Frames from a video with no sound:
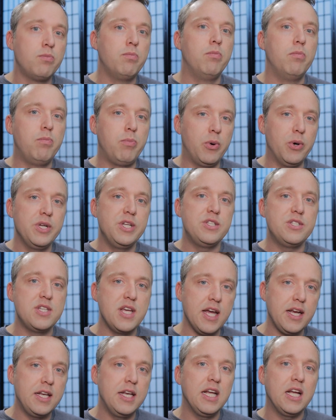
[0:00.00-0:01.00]
a pretty
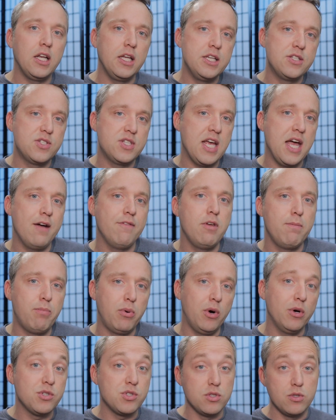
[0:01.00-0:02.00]
technically savvy
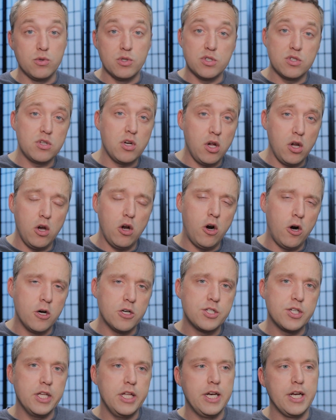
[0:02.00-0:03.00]
person to install
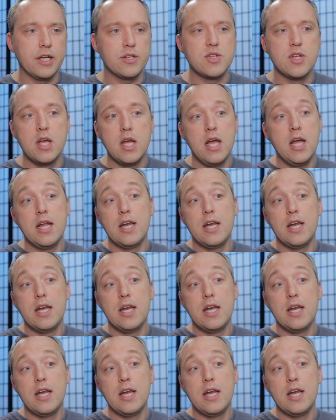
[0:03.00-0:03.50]
Arch Linux.